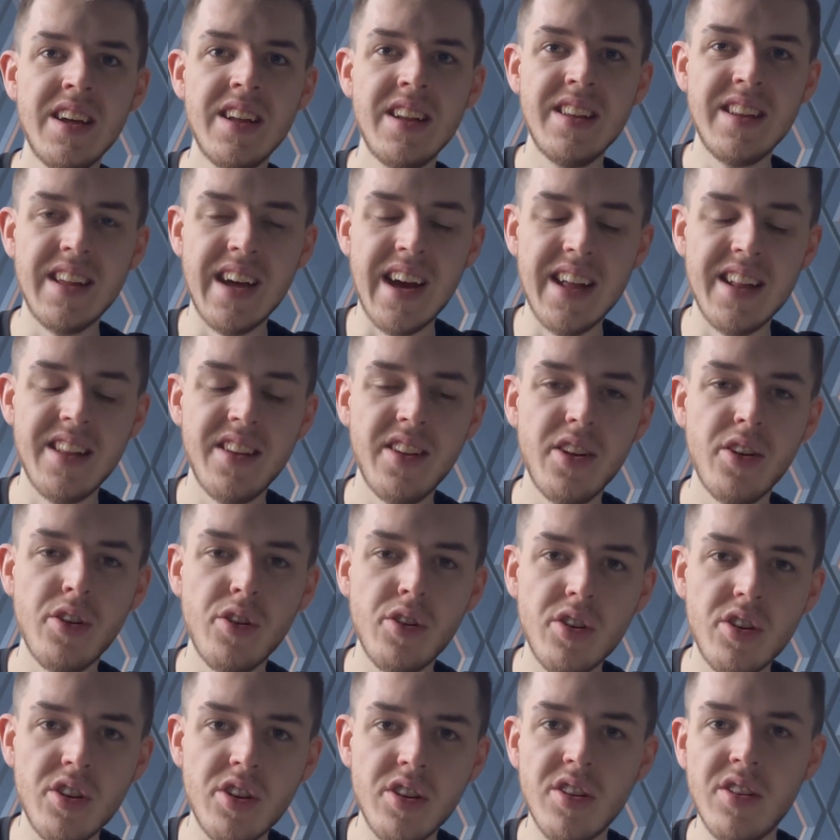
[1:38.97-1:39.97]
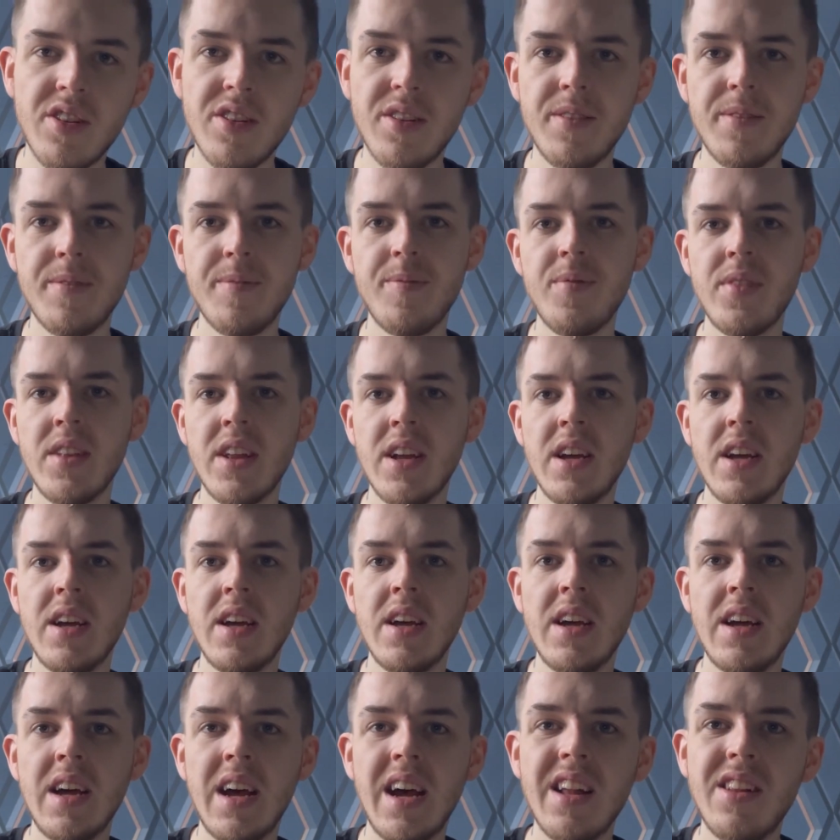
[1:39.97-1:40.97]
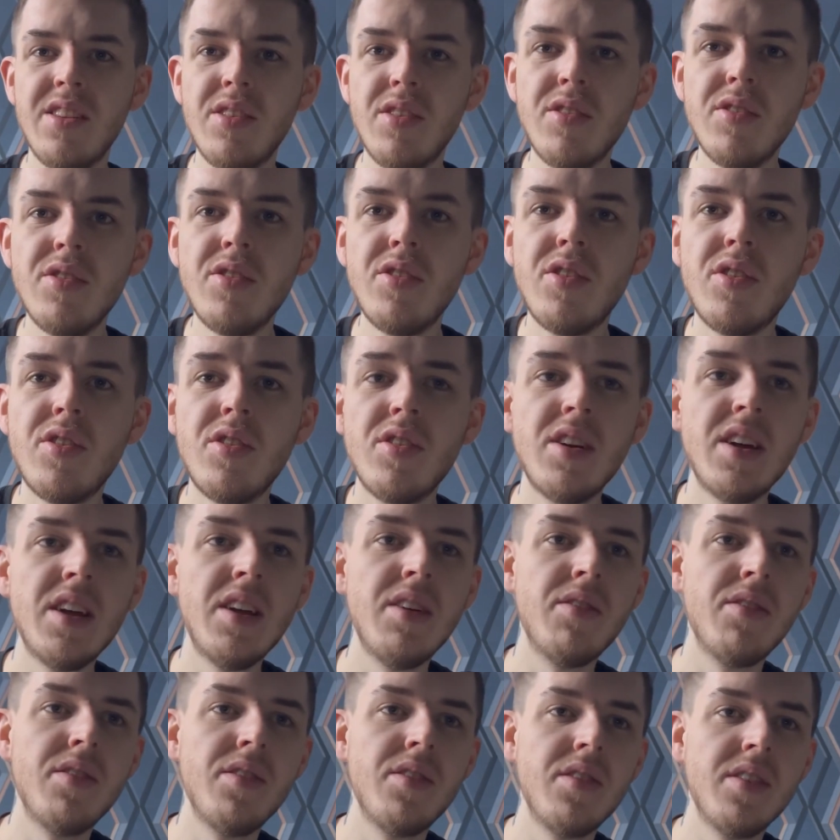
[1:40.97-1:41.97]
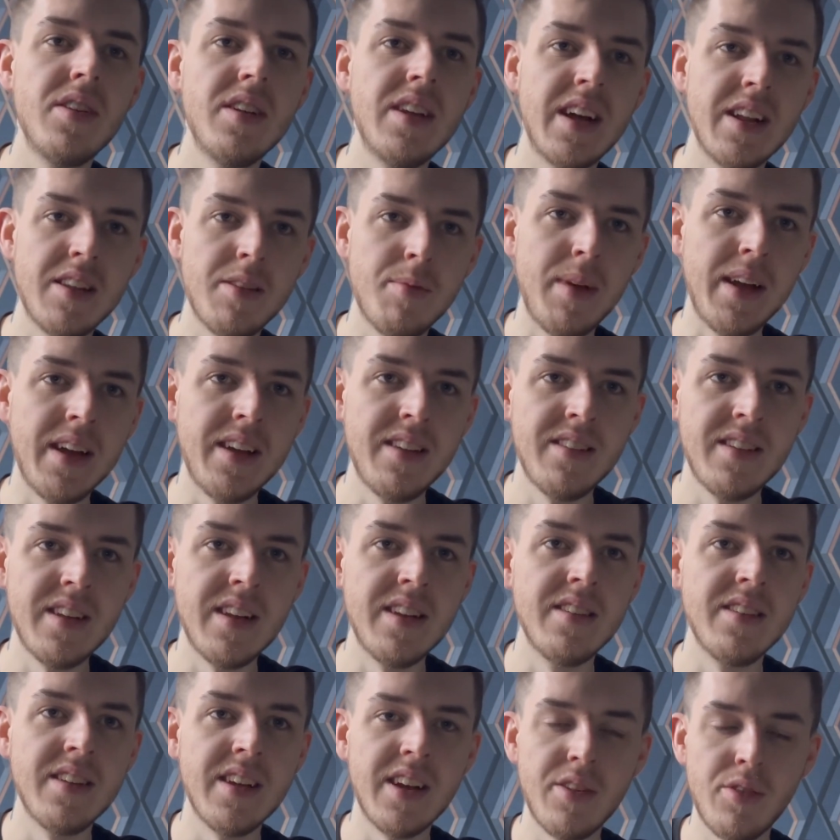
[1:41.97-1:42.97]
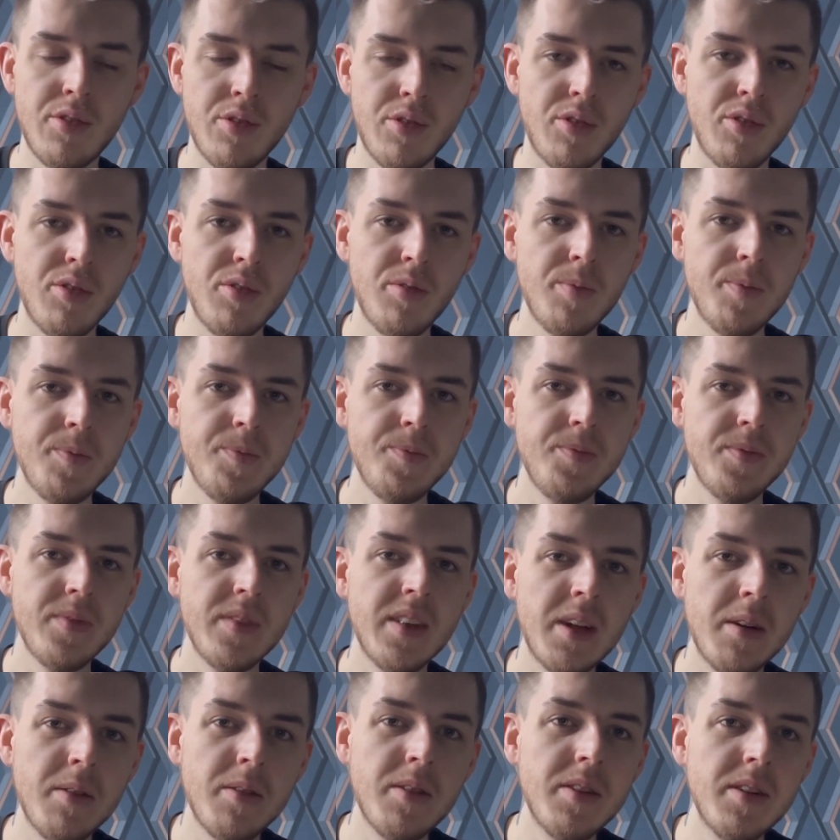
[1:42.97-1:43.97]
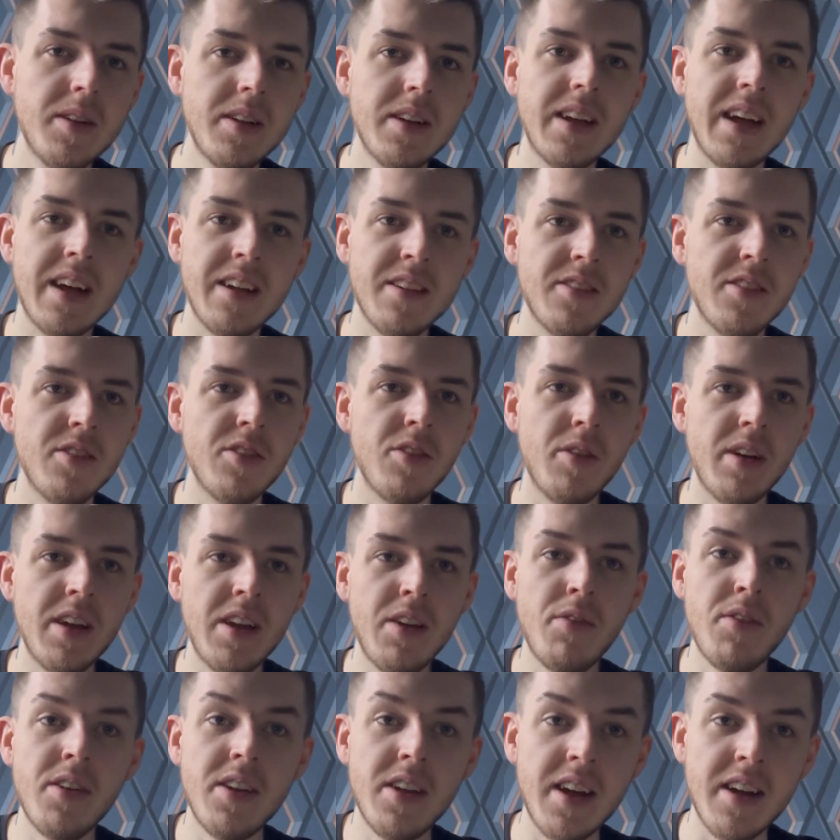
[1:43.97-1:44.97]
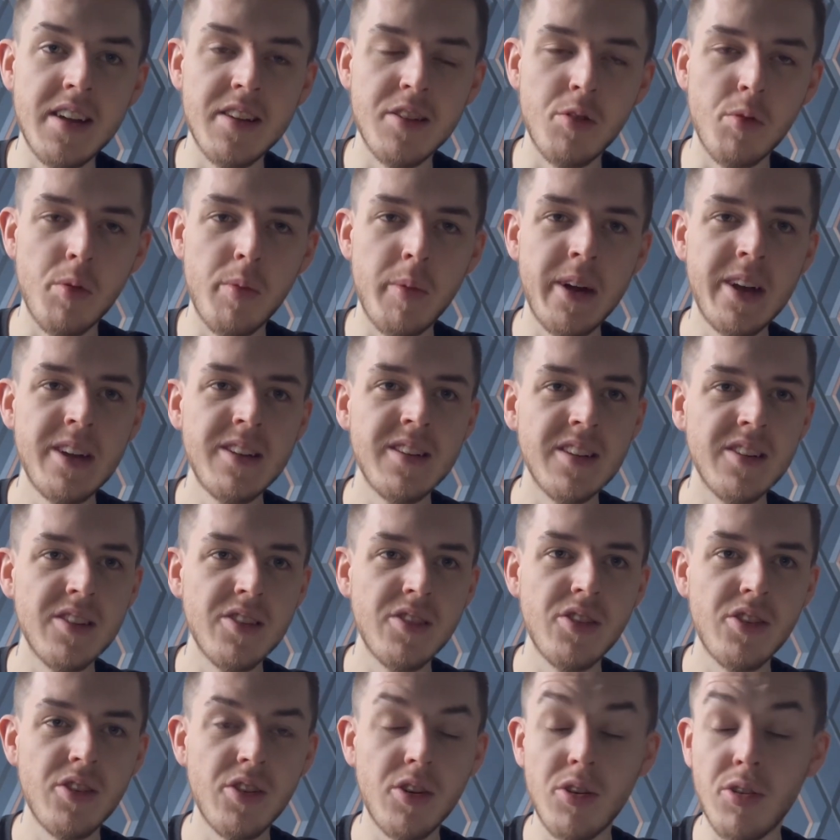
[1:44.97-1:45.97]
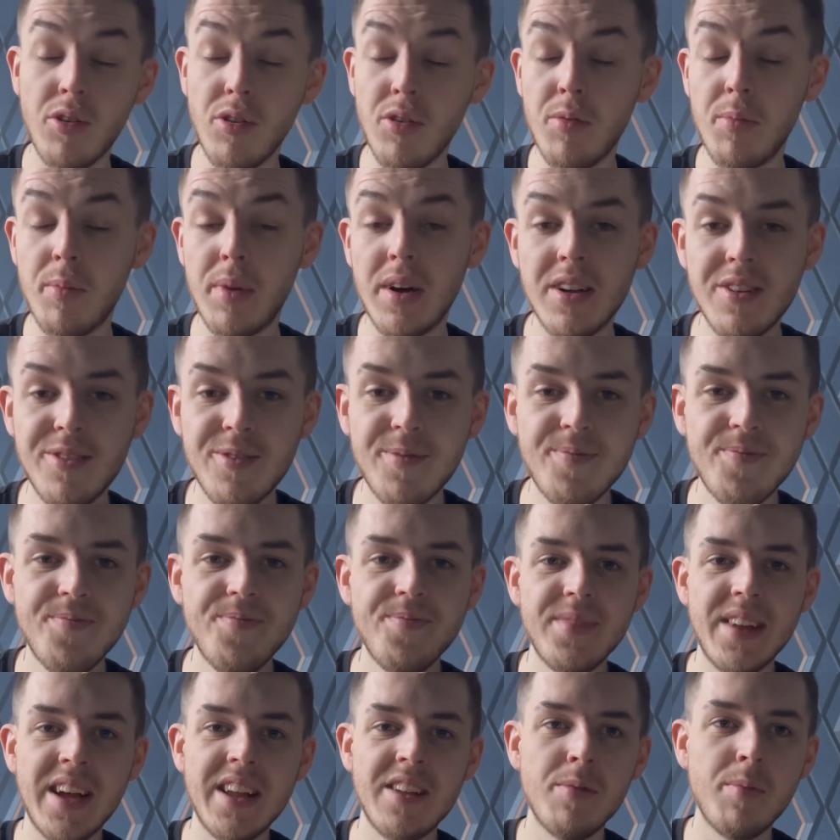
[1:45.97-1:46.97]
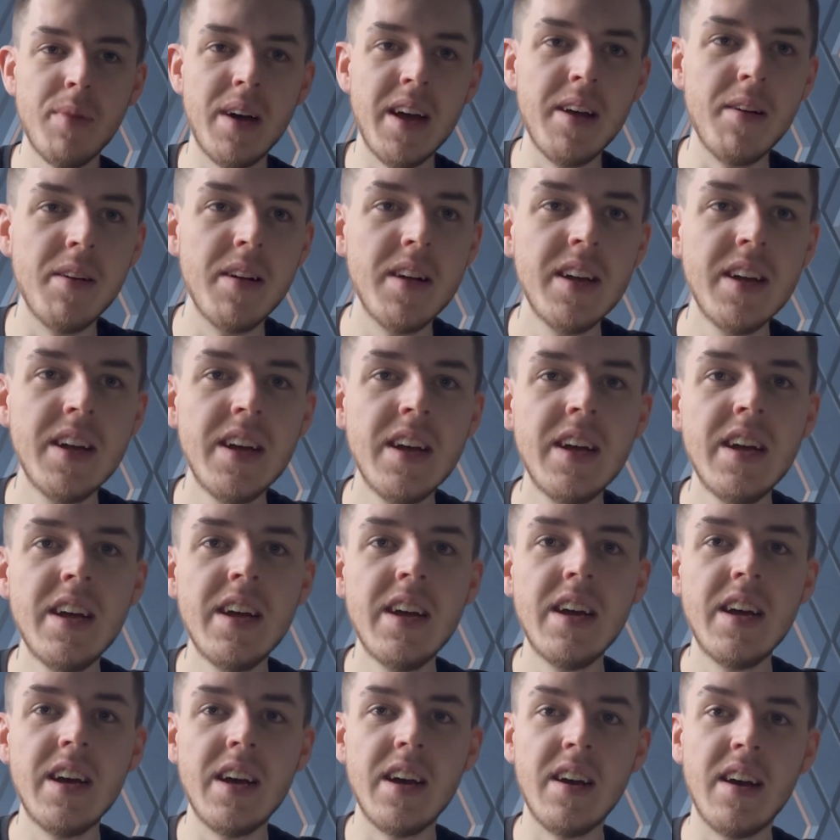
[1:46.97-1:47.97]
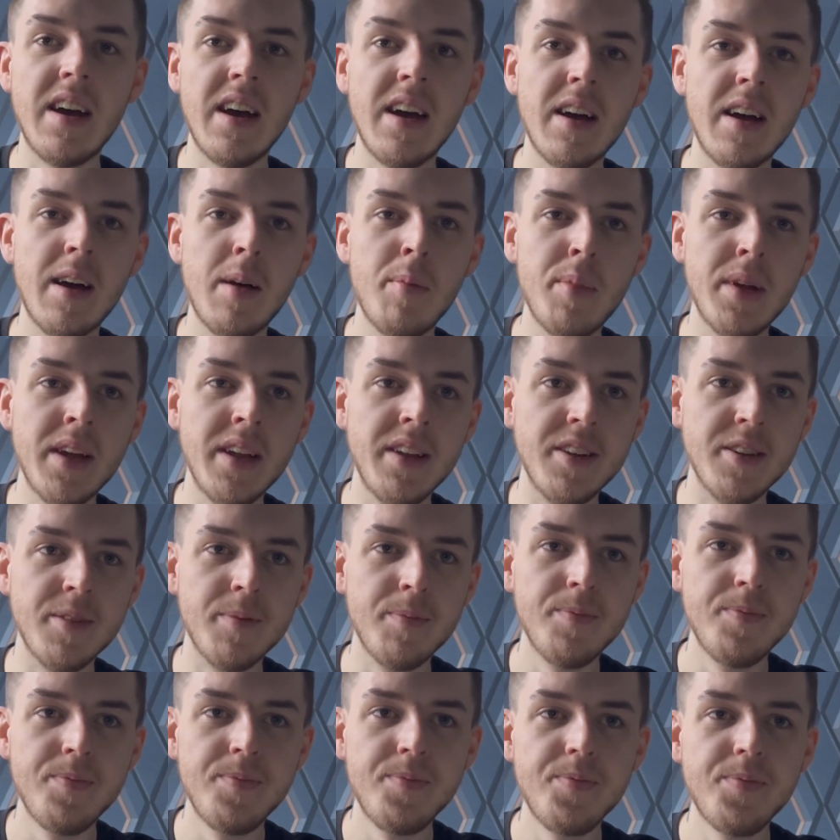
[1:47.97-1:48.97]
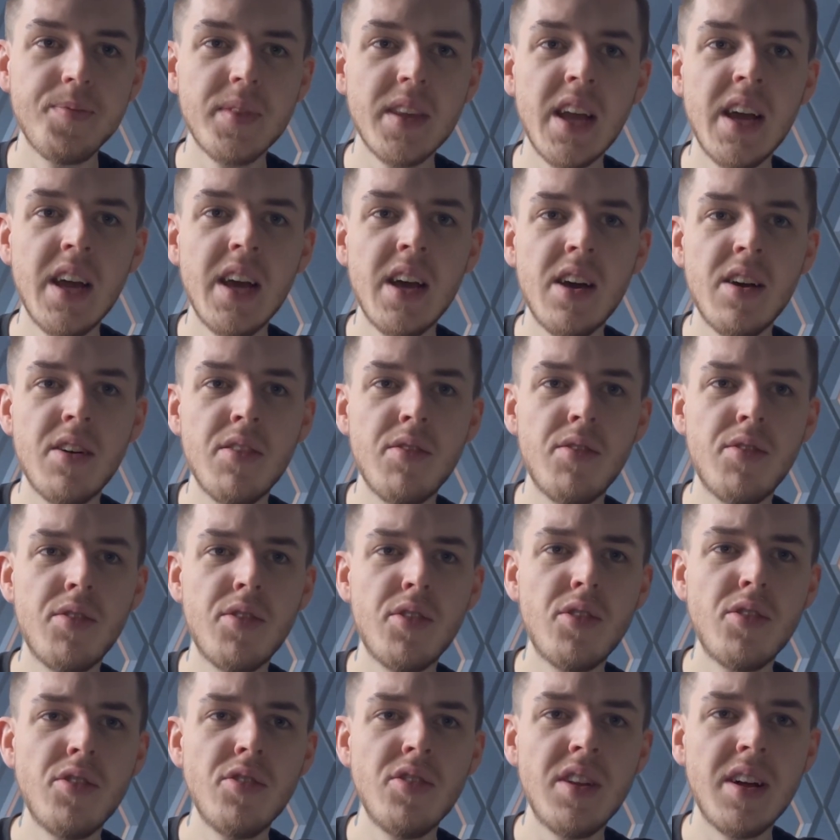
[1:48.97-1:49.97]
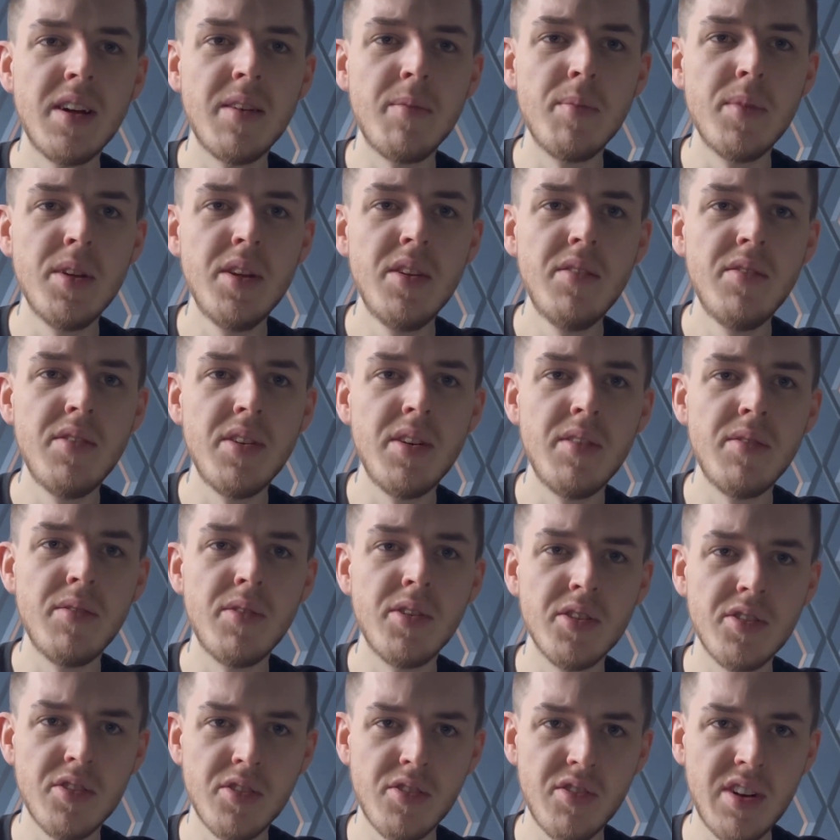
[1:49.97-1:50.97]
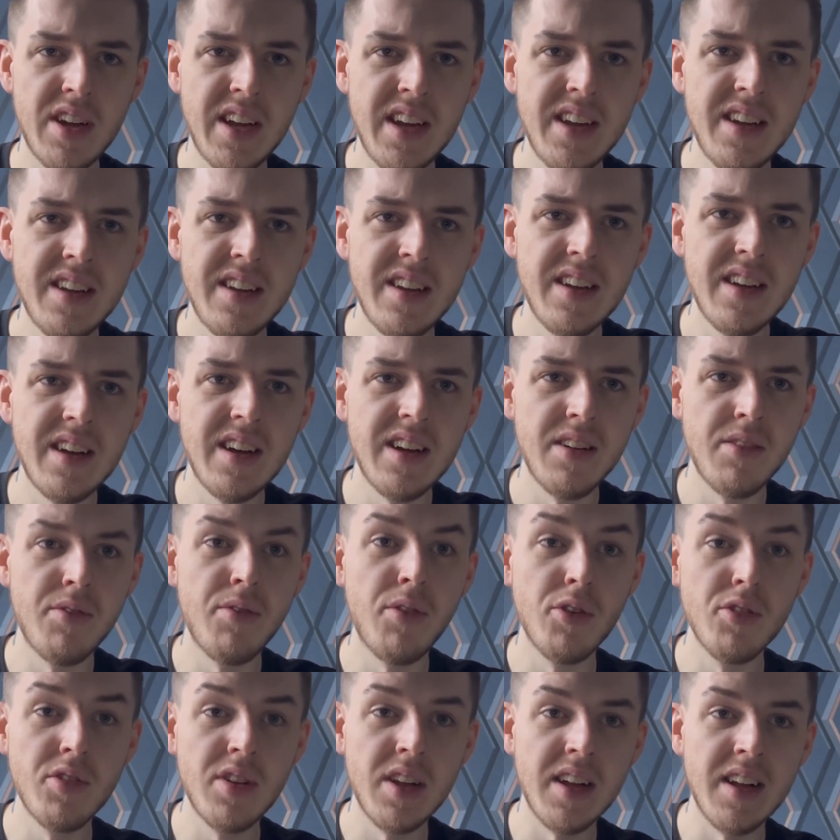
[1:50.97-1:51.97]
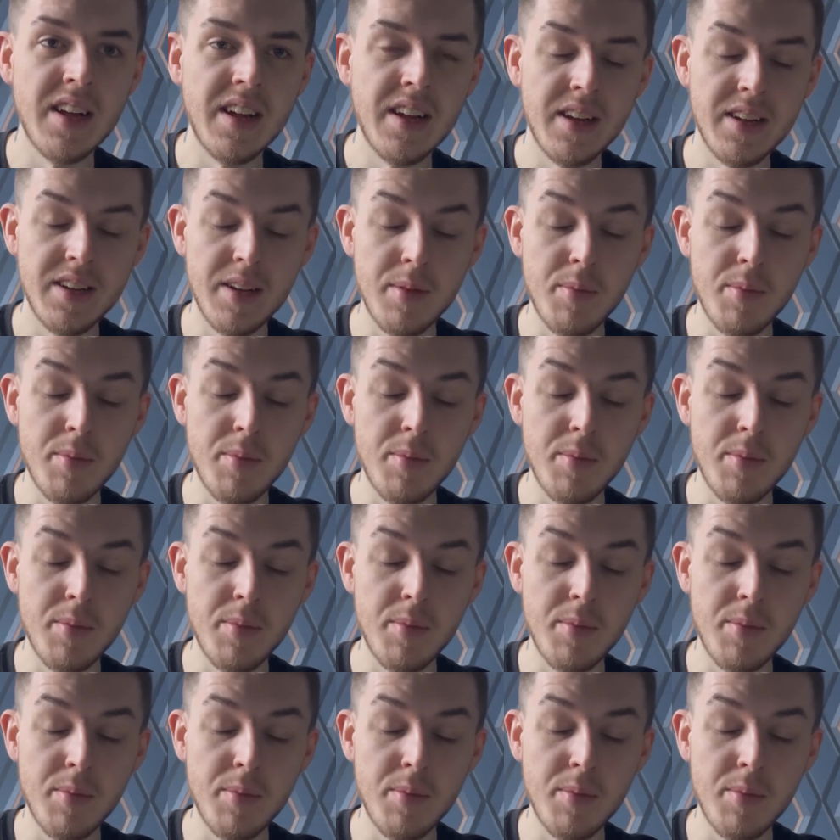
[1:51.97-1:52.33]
that good. I don't know if that makes sense at all. That does not make sense at all, but that's my opinion. The movie was great. I